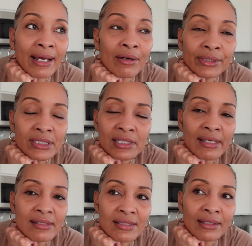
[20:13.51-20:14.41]
I
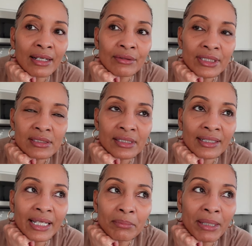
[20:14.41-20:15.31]
only
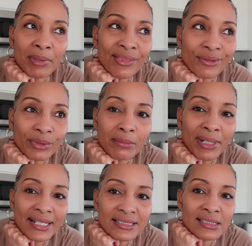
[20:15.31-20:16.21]
took like maybe 3
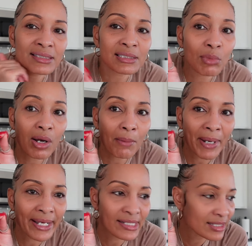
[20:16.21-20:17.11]
bites, small
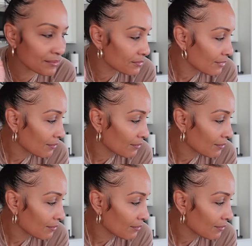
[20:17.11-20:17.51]
bites,